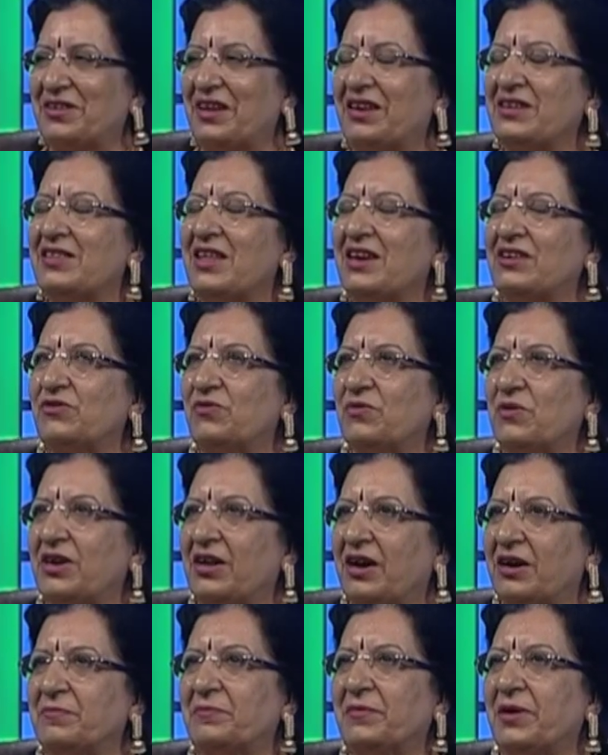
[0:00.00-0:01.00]
And that's what
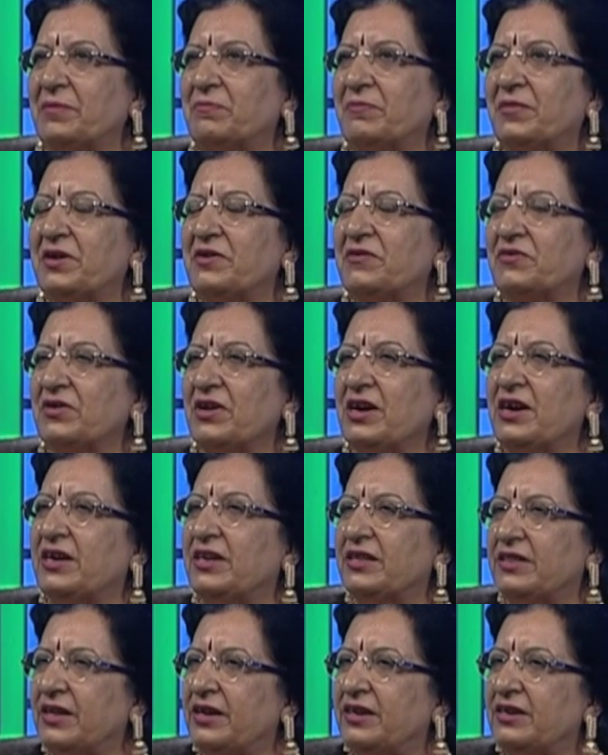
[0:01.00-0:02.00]
our members,
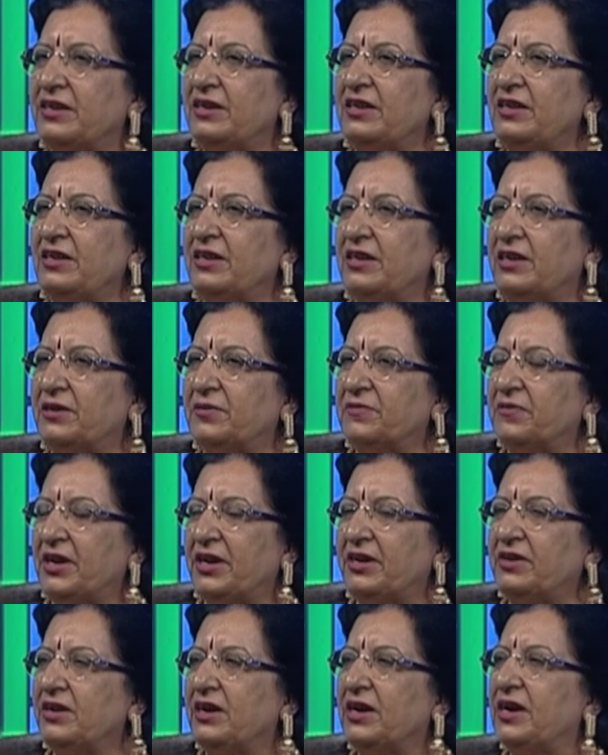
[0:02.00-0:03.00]
they really loved
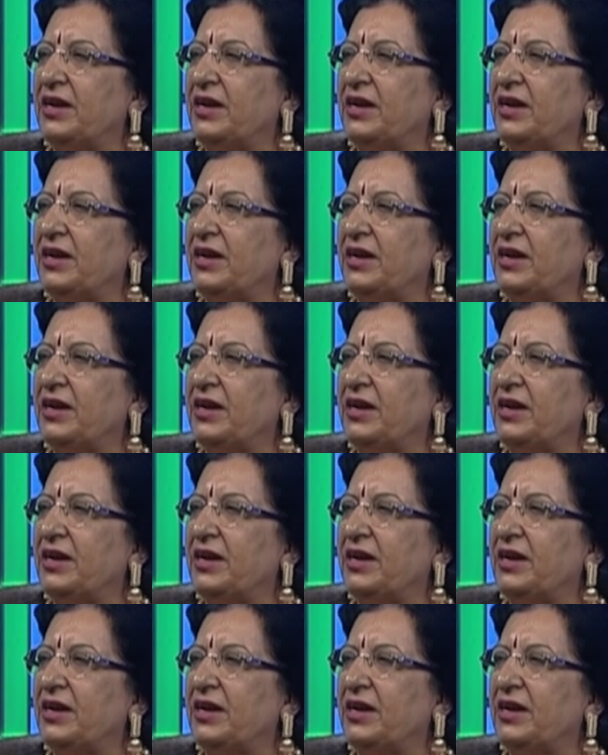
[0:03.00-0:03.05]
it.